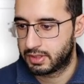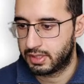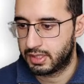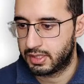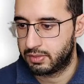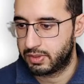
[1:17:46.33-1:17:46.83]

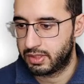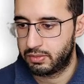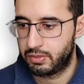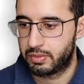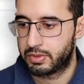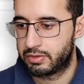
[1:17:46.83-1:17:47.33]
and then
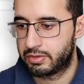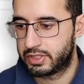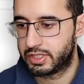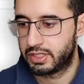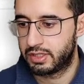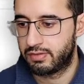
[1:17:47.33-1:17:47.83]
we want to
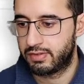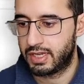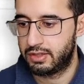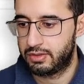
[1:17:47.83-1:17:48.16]
return the value.